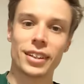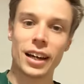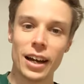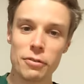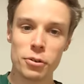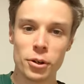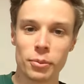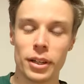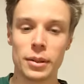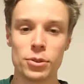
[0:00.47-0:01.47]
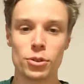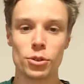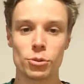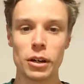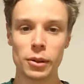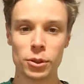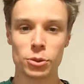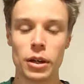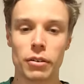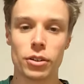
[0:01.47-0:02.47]
Hi everyone, my name's George, welcome to
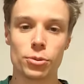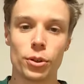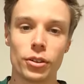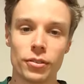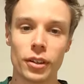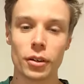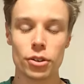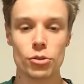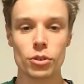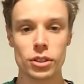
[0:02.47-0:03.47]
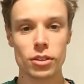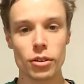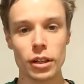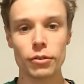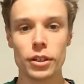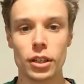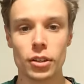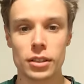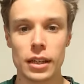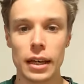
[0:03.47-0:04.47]
Swagger and Swoon. I just wanted to do a little video
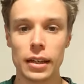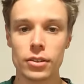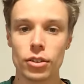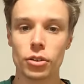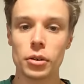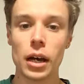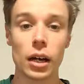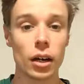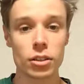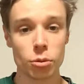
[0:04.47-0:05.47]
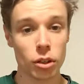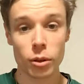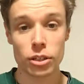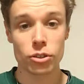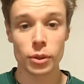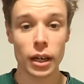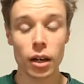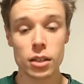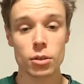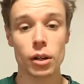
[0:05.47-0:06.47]
today to answer one of the questions we get
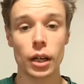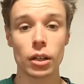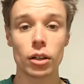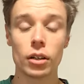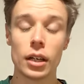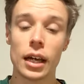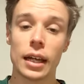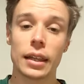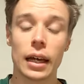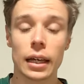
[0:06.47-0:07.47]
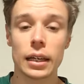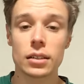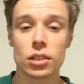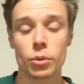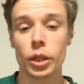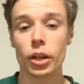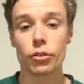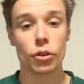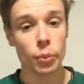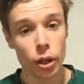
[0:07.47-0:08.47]
asked quite a lot, and that is, do we go
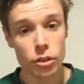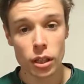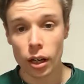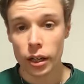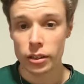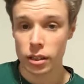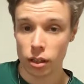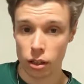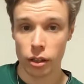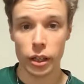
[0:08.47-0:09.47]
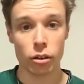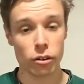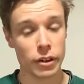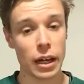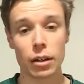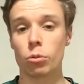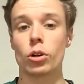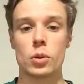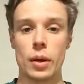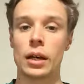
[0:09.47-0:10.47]
for a bow tie, a tie, a cravat,
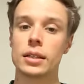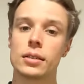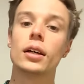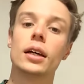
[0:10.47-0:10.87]
what's best?